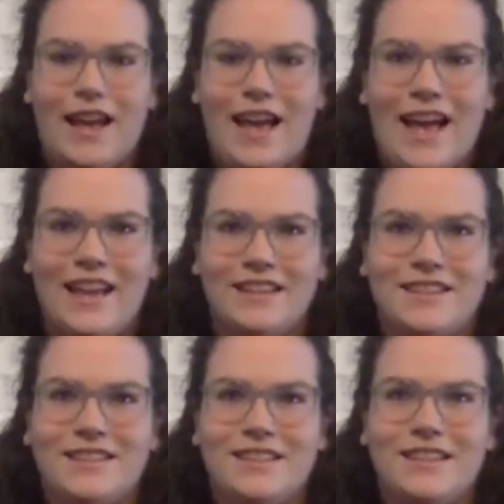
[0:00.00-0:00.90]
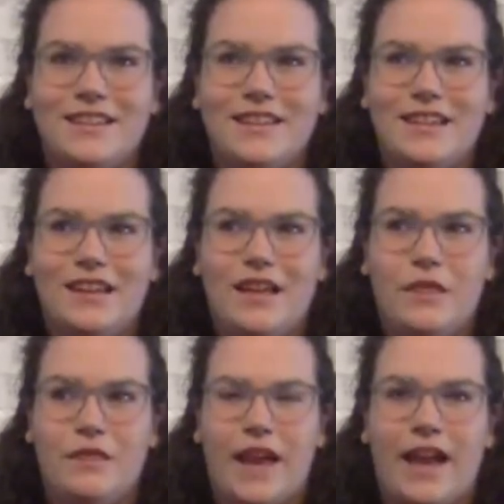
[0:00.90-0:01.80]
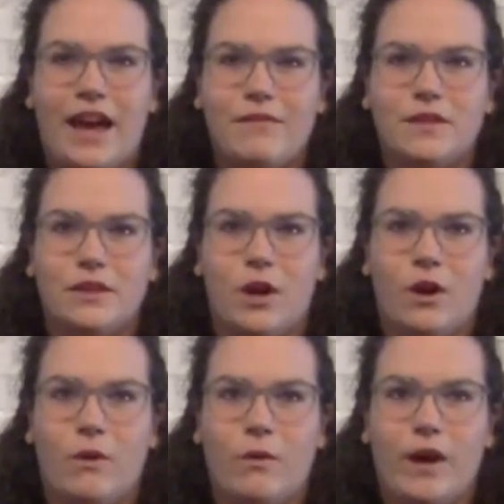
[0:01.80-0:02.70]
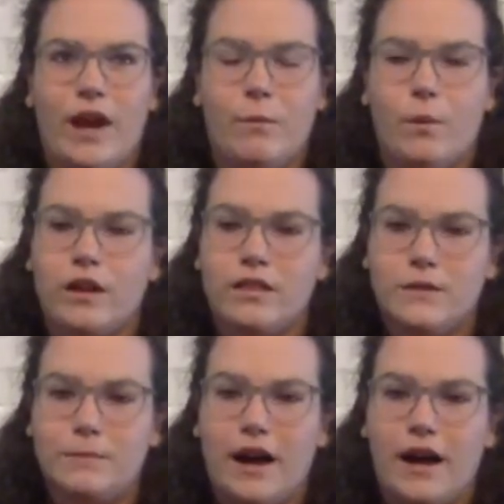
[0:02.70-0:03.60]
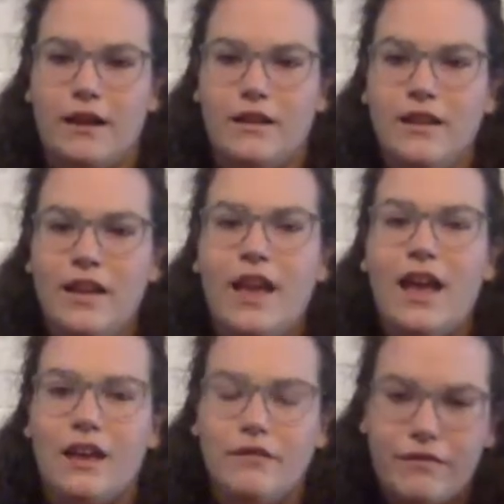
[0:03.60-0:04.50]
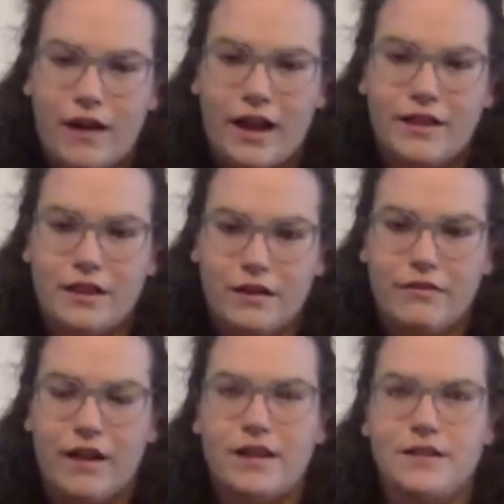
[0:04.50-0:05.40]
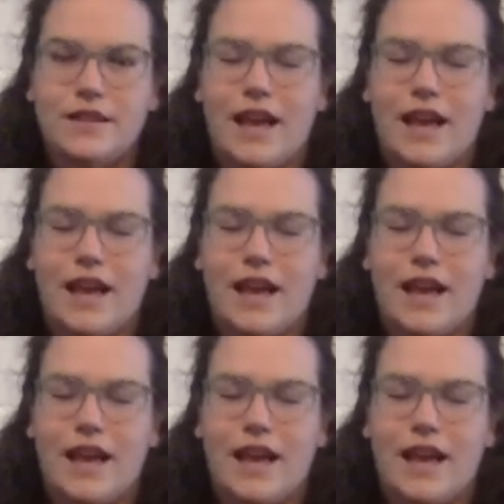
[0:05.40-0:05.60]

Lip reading: And they have to go and work this pile and find their friends.